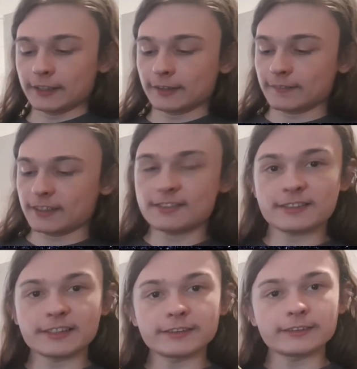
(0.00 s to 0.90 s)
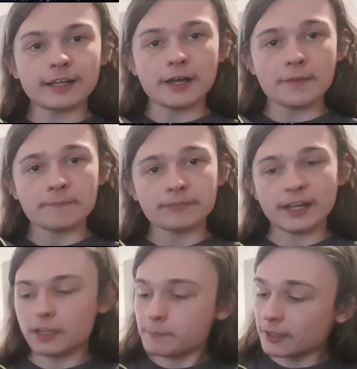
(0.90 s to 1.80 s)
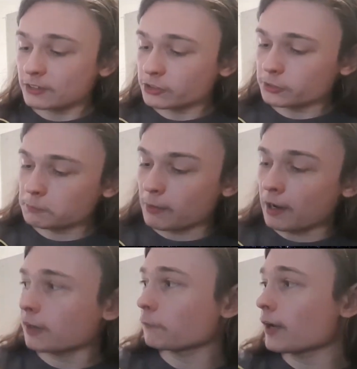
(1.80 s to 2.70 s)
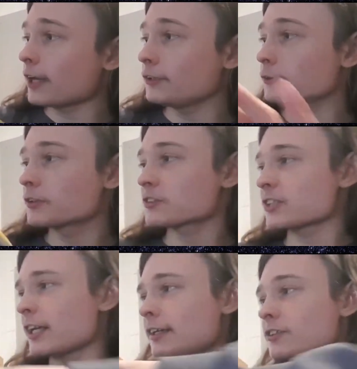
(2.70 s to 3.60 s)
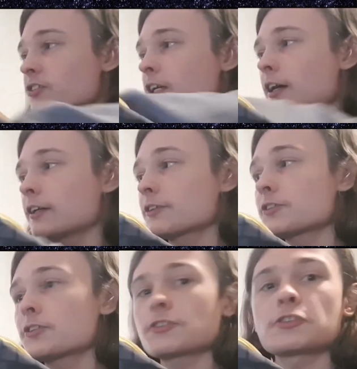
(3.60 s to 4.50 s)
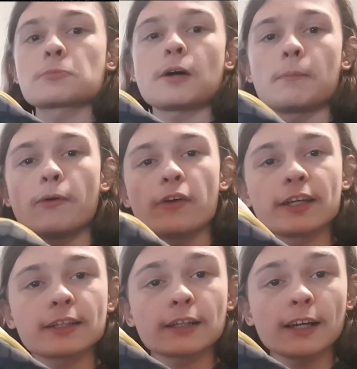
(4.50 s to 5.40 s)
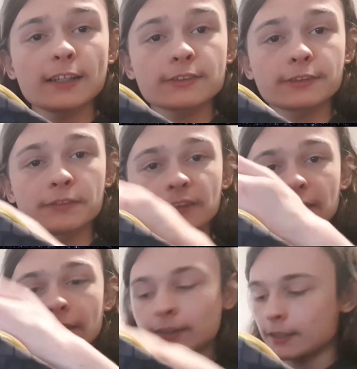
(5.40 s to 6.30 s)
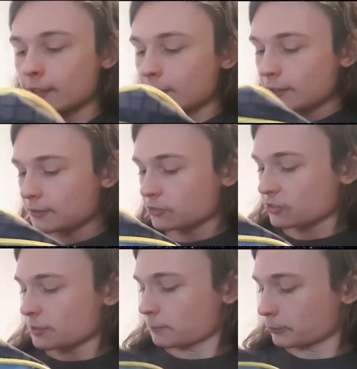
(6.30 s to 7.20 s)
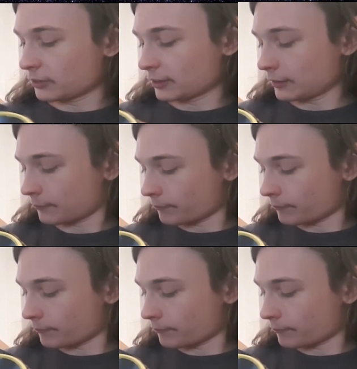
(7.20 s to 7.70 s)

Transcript: it this little elemental part where you can take a Skylander, such as my boy Igniter over here, and simply